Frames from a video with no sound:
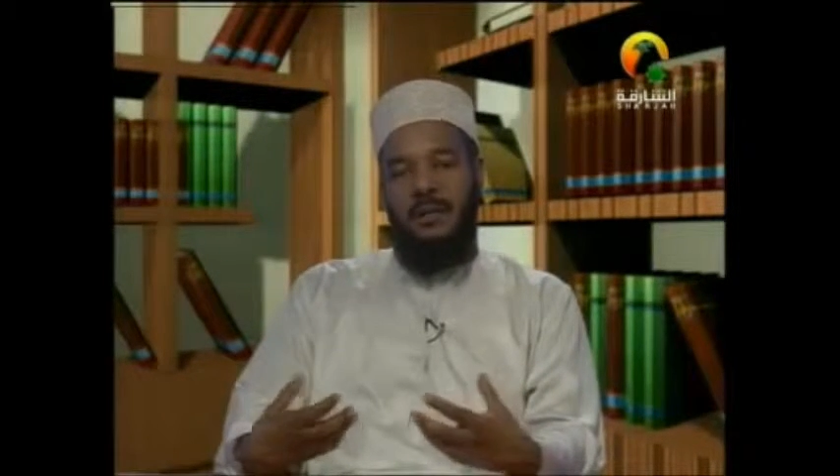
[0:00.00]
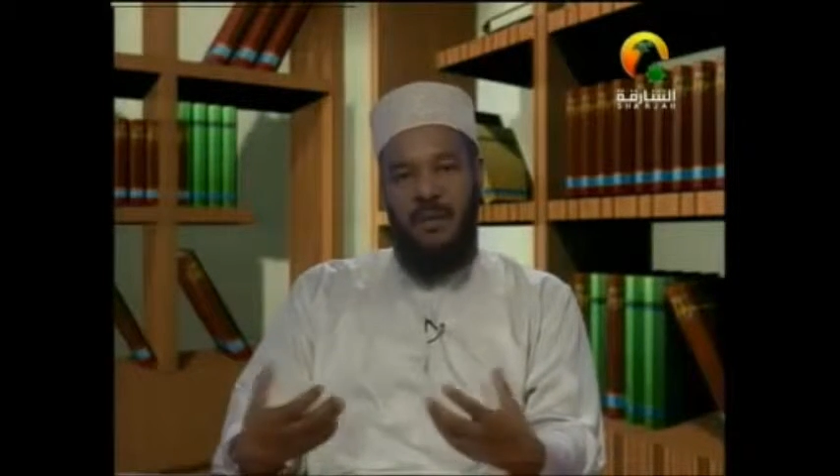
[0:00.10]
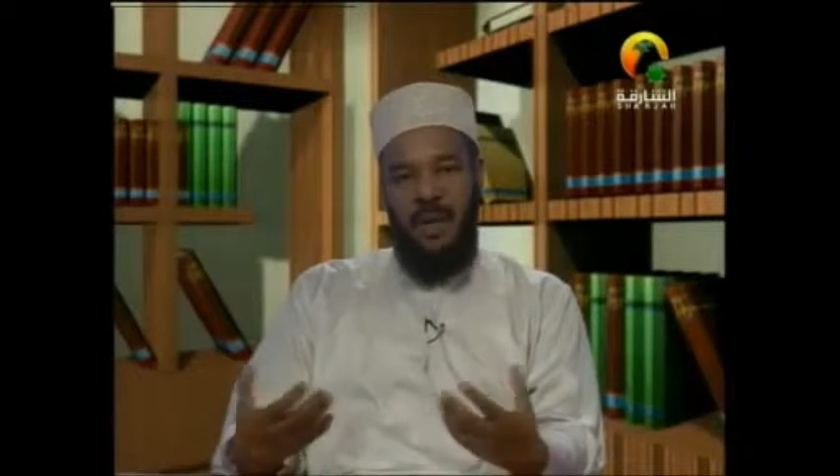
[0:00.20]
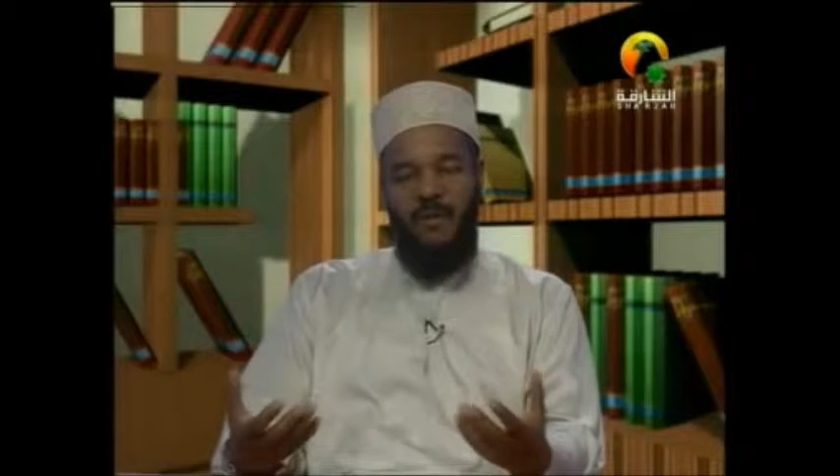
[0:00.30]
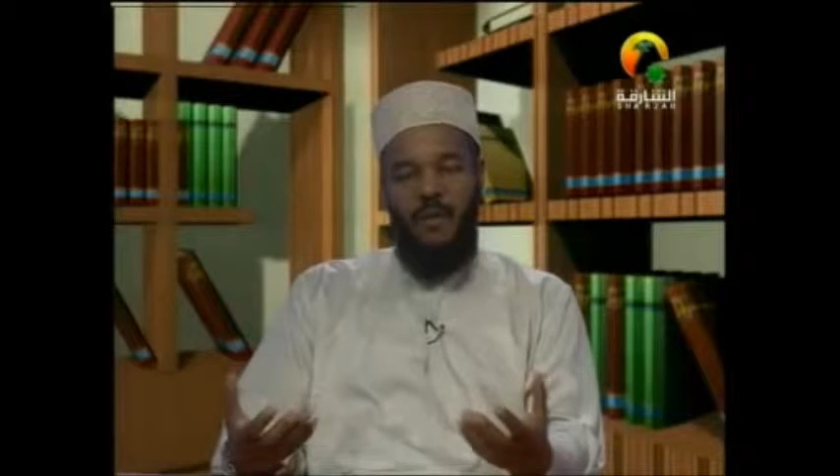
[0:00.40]

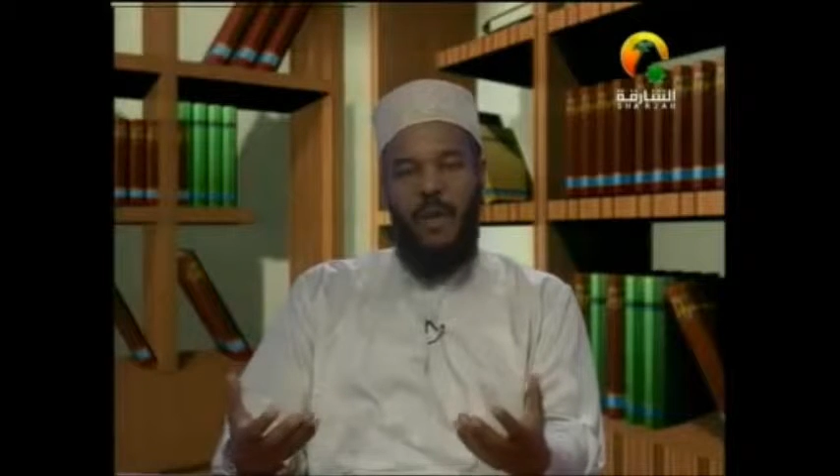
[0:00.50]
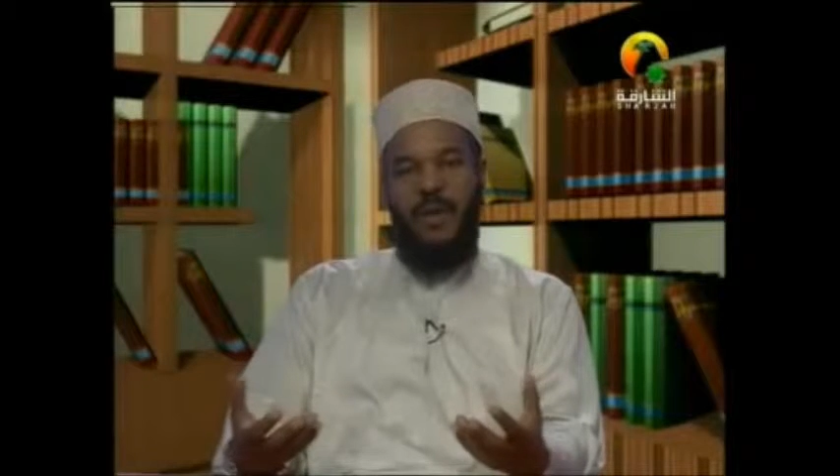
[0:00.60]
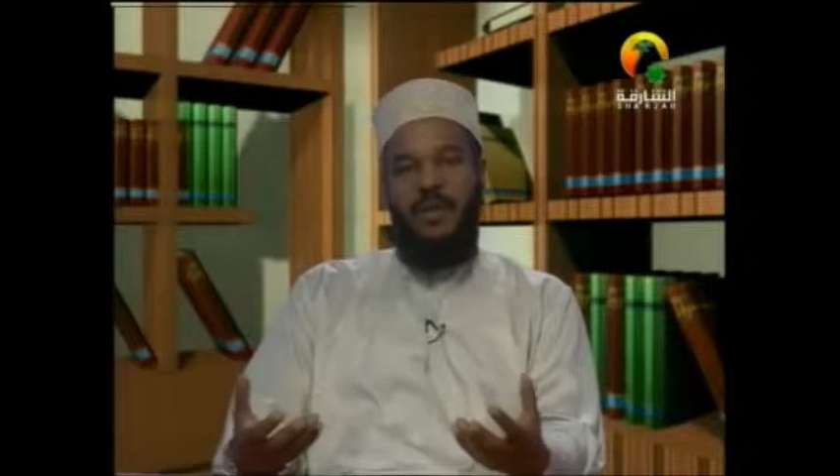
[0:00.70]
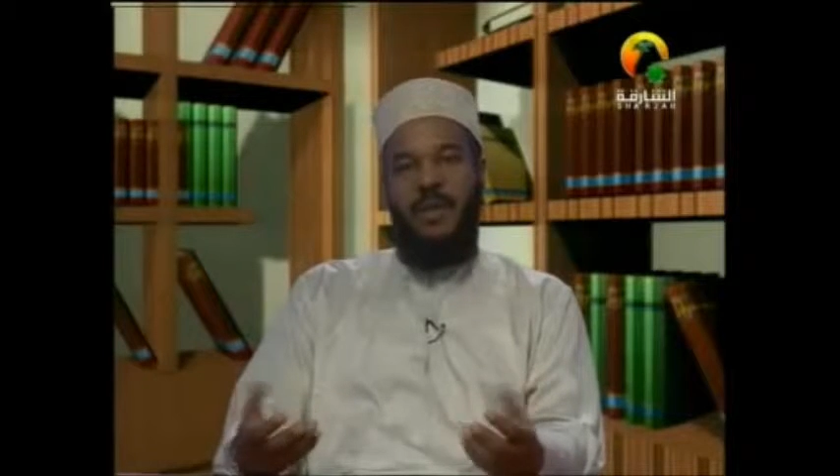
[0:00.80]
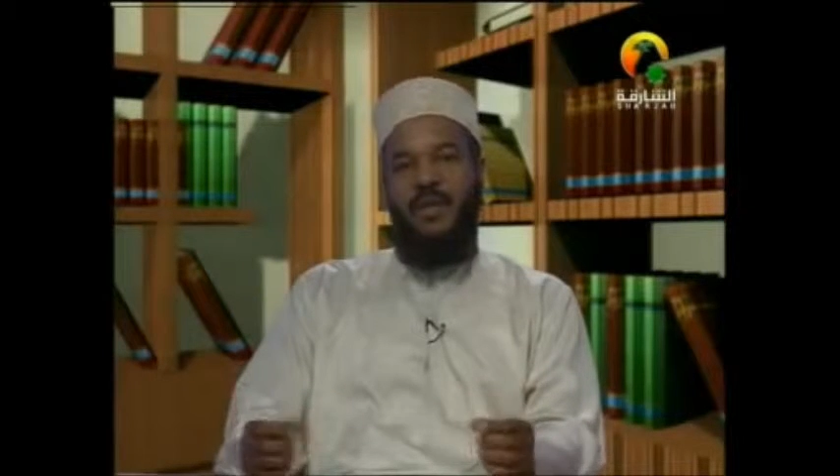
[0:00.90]

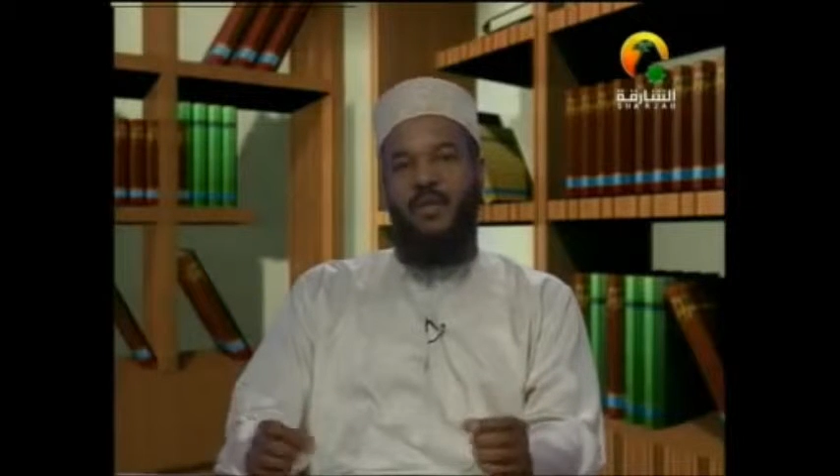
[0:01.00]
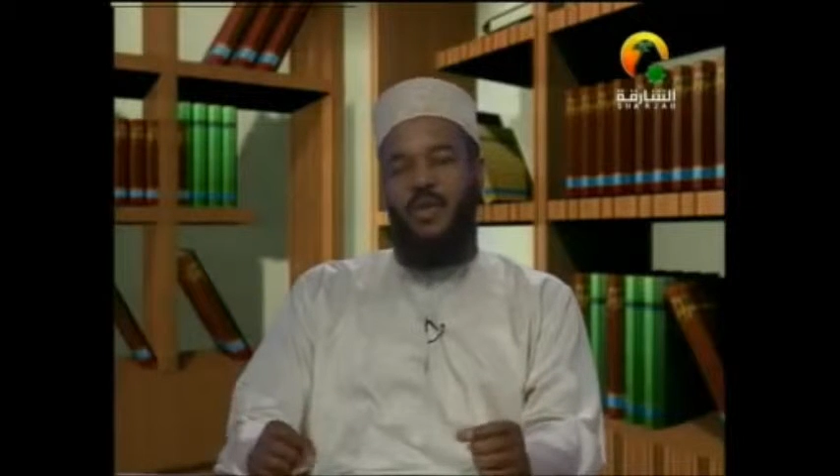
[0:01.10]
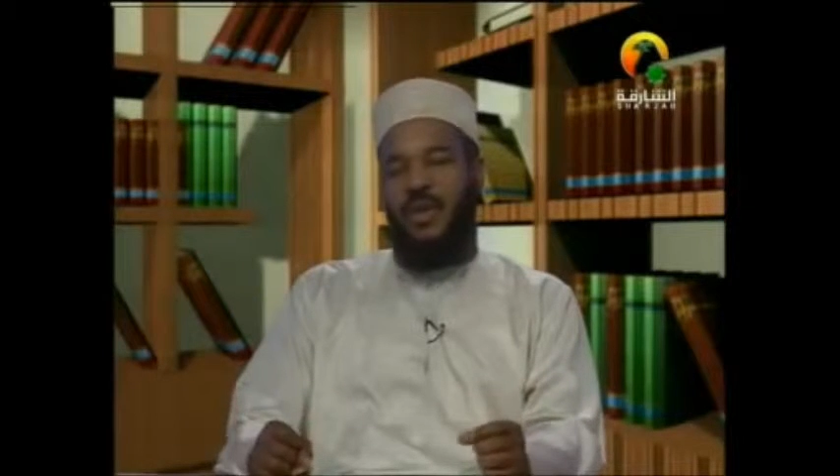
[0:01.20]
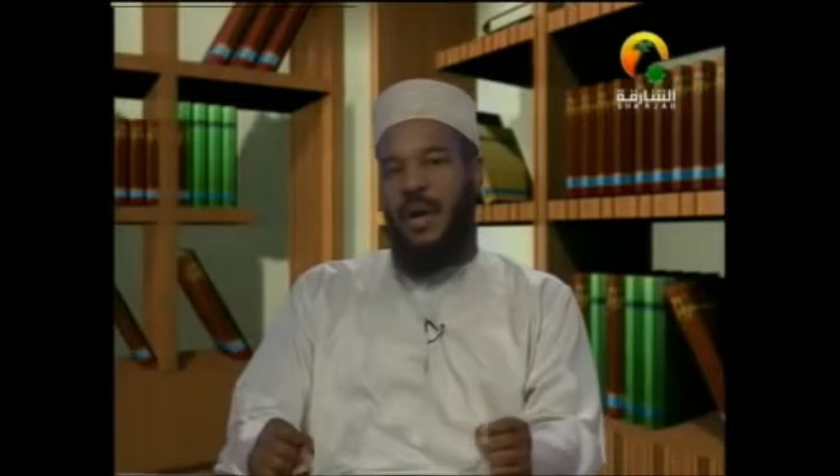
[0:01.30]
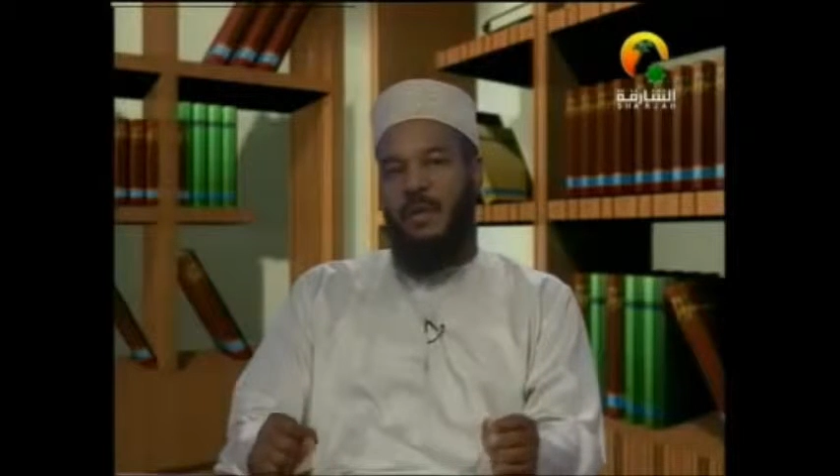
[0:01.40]
influences which
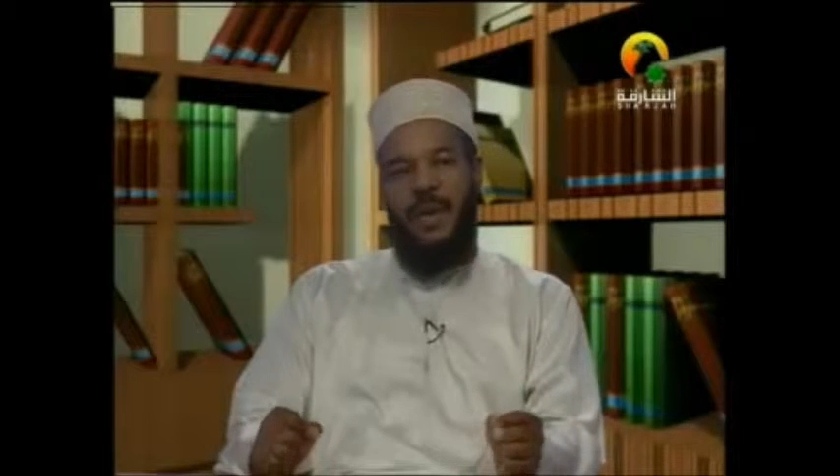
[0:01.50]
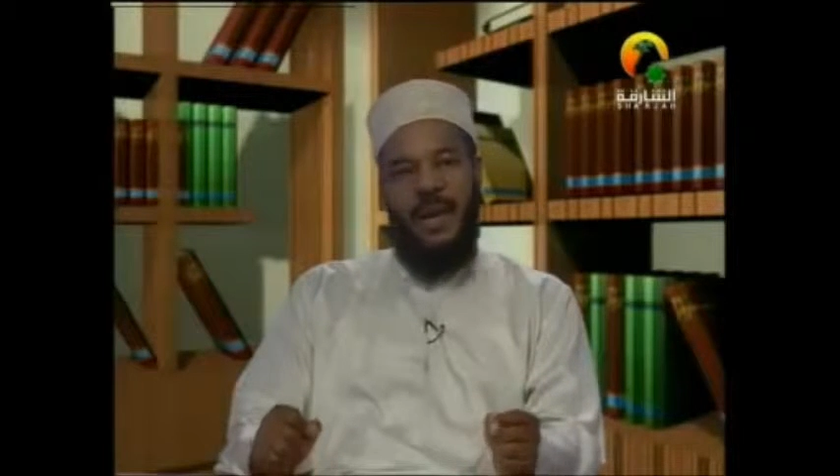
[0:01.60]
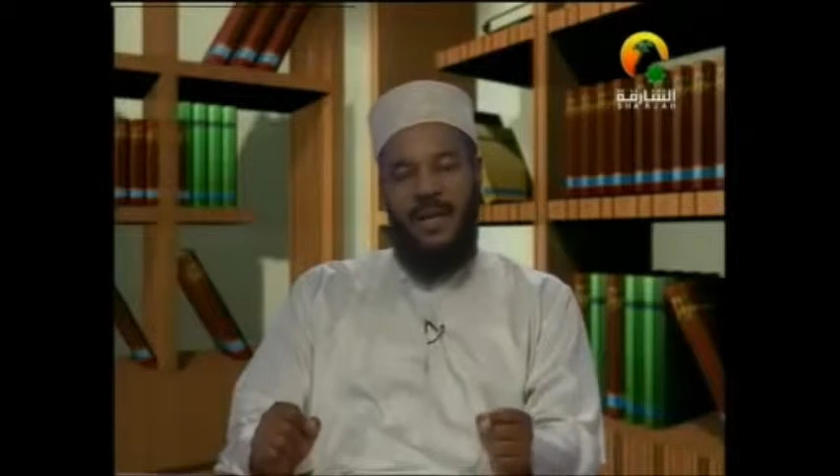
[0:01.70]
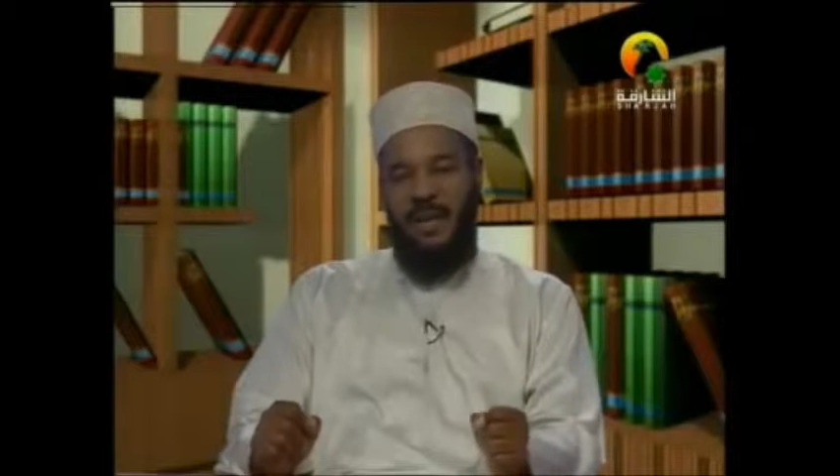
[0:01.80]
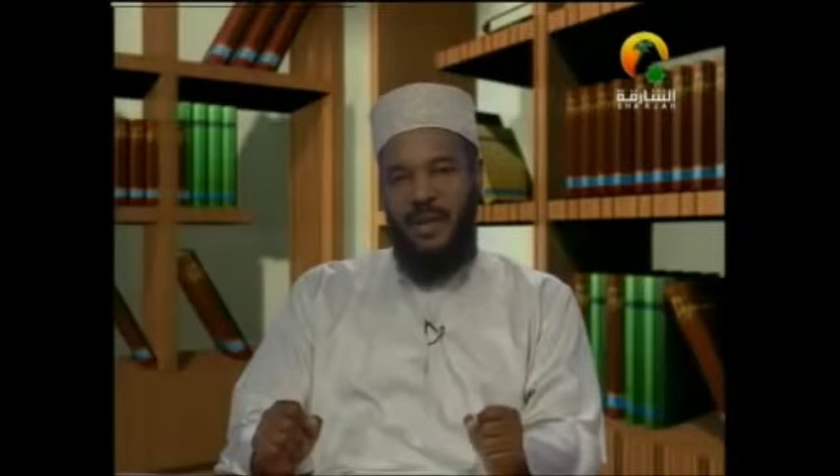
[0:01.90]
are coming
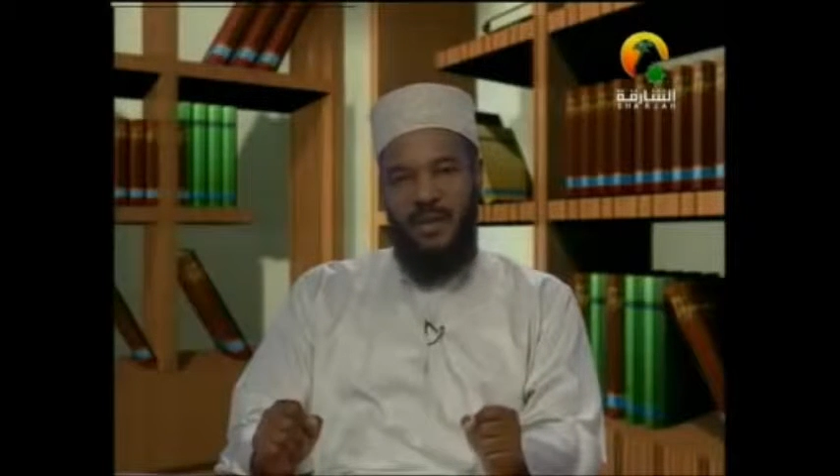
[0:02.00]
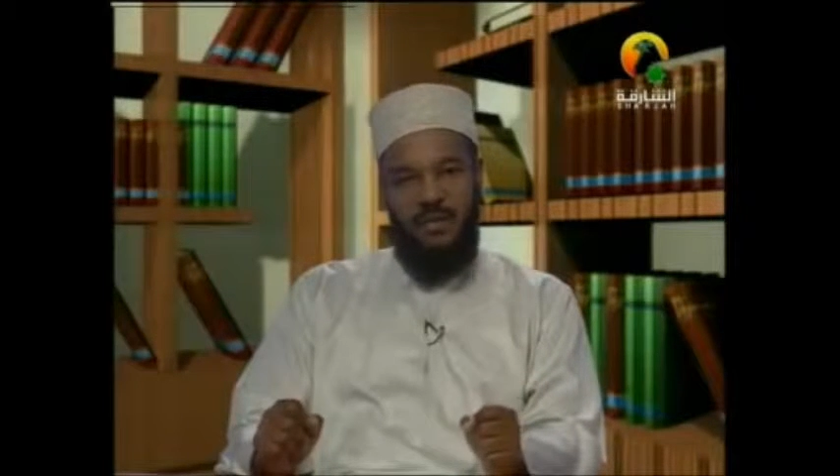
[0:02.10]
at us